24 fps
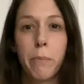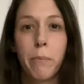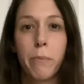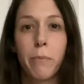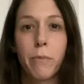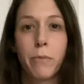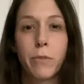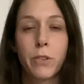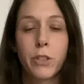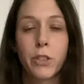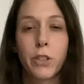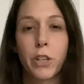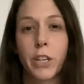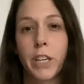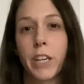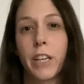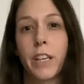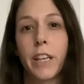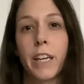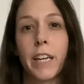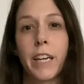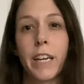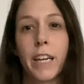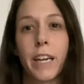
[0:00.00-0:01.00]

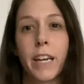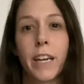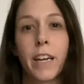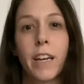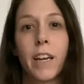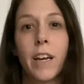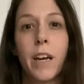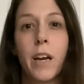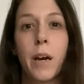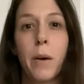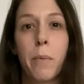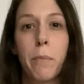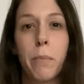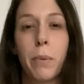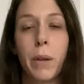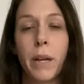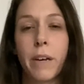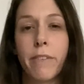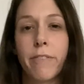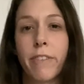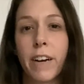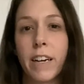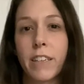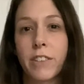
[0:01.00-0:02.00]
circulating
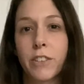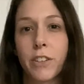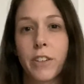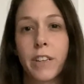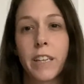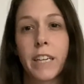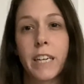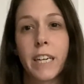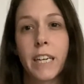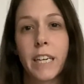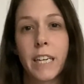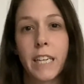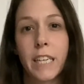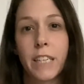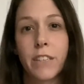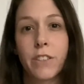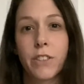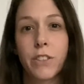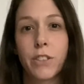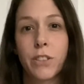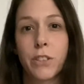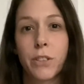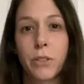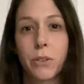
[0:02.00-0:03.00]
blood faster than it
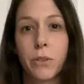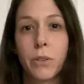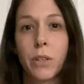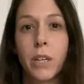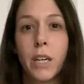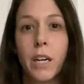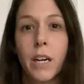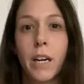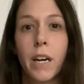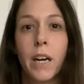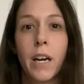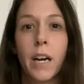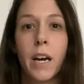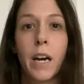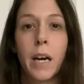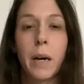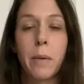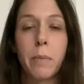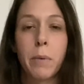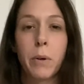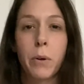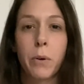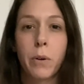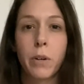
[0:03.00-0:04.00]
needs to
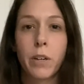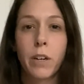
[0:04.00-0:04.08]
in order to